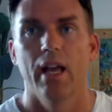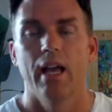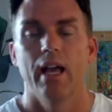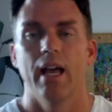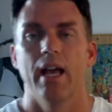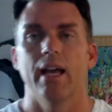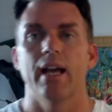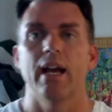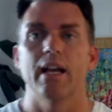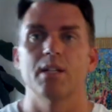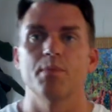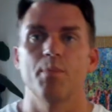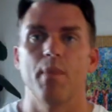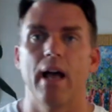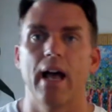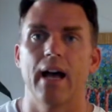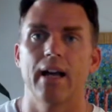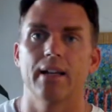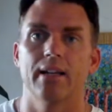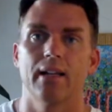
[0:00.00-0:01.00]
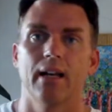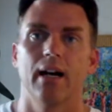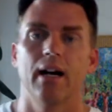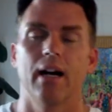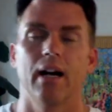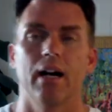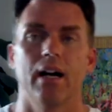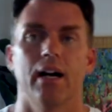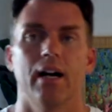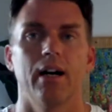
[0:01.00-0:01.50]
Hey guys, Matt.
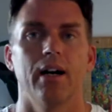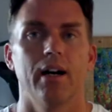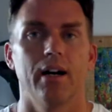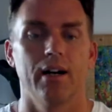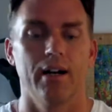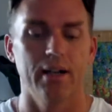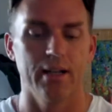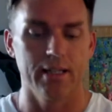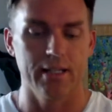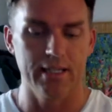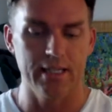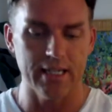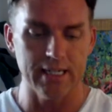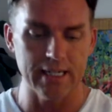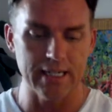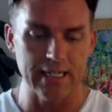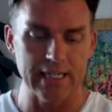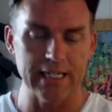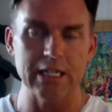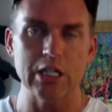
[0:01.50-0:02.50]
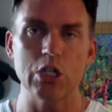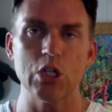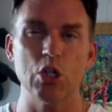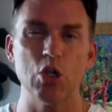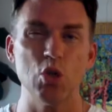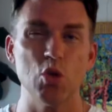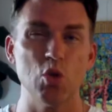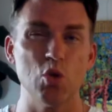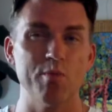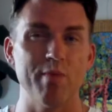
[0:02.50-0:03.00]
Gonna
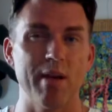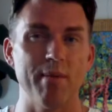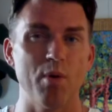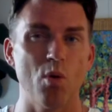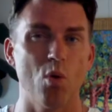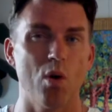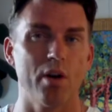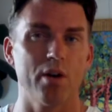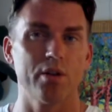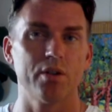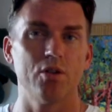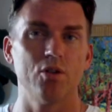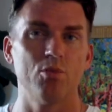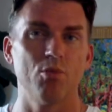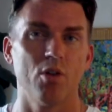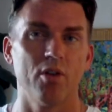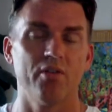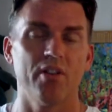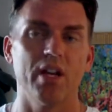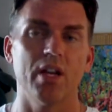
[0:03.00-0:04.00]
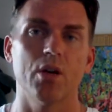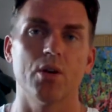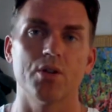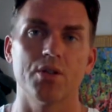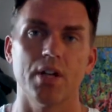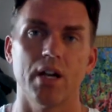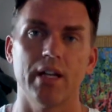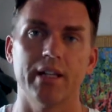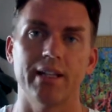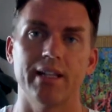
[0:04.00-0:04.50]
do maybe one or two more videos
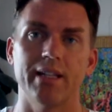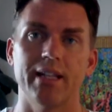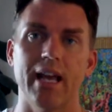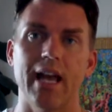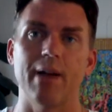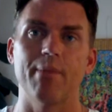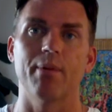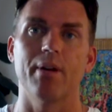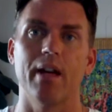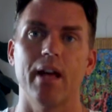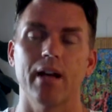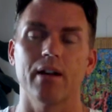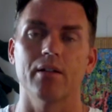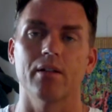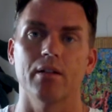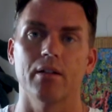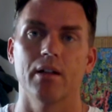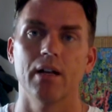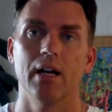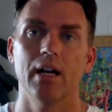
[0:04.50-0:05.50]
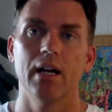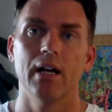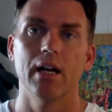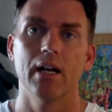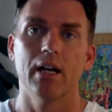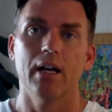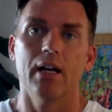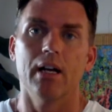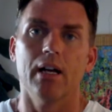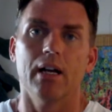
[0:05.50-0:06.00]
on the tabernacle.
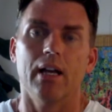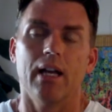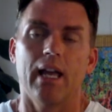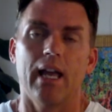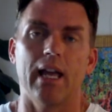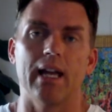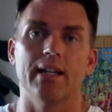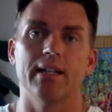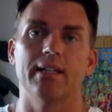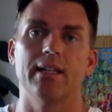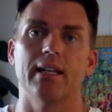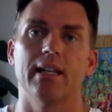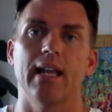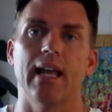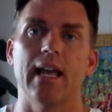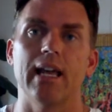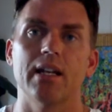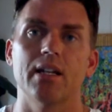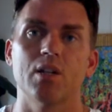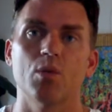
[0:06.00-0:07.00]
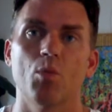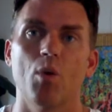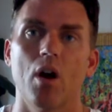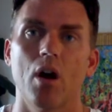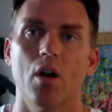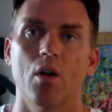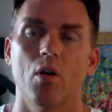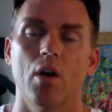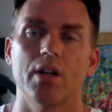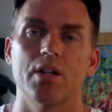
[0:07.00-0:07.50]
And today and
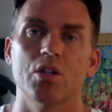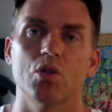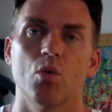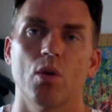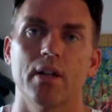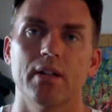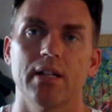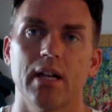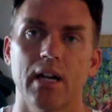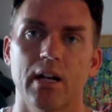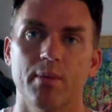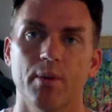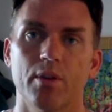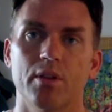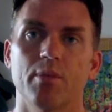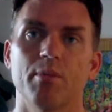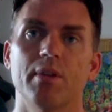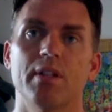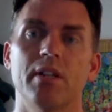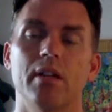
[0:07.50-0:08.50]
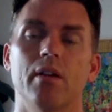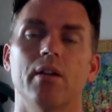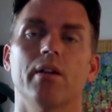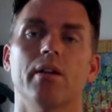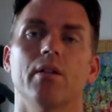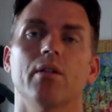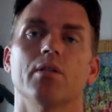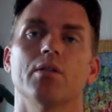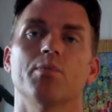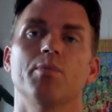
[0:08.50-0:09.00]
tomorrow, I just want to talk about the
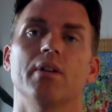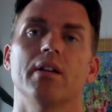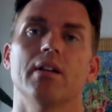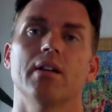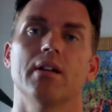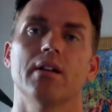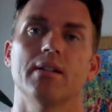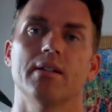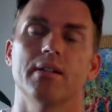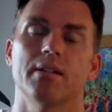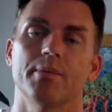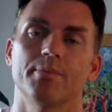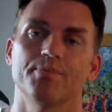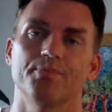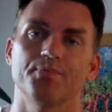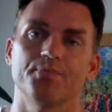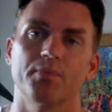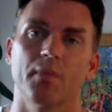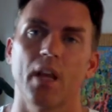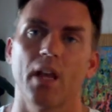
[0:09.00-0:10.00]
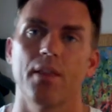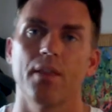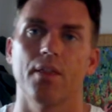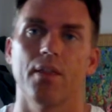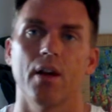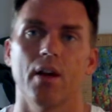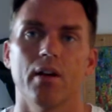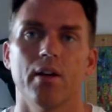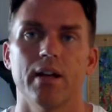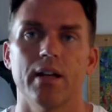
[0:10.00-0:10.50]
materials because
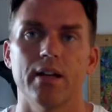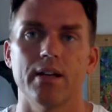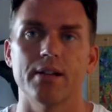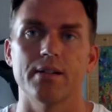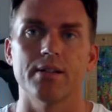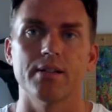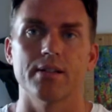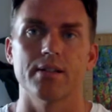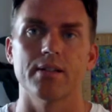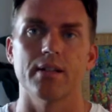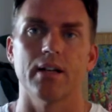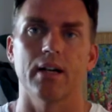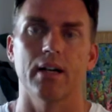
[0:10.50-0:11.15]
there is